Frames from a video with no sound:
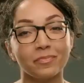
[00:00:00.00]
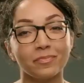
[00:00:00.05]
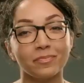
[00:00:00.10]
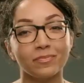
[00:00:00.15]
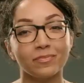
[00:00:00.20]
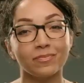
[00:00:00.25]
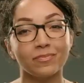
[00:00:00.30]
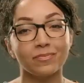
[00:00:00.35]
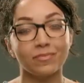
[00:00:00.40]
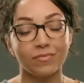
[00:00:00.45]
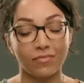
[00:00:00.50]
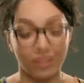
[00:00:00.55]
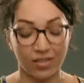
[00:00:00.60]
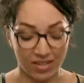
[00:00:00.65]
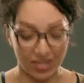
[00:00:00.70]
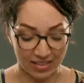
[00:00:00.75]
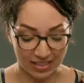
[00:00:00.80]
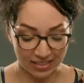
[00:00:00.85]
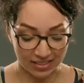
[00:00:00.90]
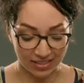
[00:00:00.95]
What's the
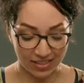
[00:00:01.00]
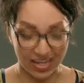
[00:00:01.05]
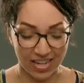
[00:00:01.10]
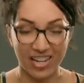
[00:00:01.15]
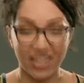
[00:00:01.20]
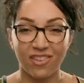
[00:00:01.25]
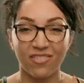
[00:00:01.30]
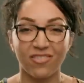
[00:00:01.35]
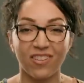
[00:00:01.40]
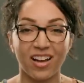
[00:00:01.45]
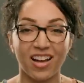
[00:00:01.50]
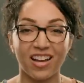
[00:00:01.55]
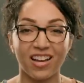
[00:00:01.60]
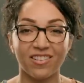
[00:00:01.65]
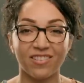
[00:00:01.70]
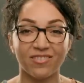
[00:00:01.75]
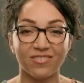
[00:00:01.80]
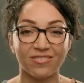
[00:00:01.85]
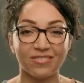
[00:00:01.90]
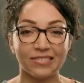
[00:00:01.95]
monthly rate?
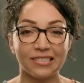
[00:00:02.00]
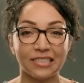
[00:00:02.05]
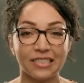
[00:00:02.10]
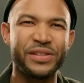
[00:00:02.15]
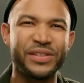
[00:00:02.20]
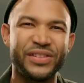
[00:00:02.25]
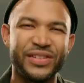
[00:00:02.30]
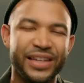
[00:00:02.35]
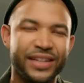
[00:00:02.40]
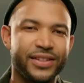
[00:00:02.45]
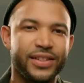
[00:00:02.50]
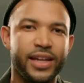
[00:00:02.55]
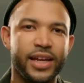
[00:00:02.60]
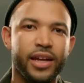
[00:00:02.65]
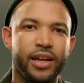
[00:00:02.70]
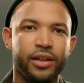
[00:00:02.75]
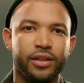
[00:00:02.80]
85. About 160.